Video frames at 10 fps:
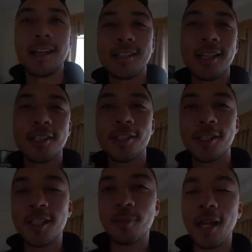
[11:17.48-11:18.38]
I guess I could just
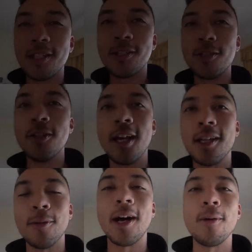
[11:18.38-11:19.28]
explain to you
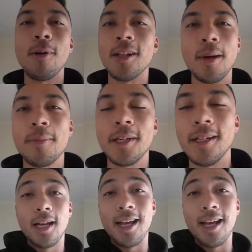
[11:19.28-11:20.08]
anyway while I'm up here.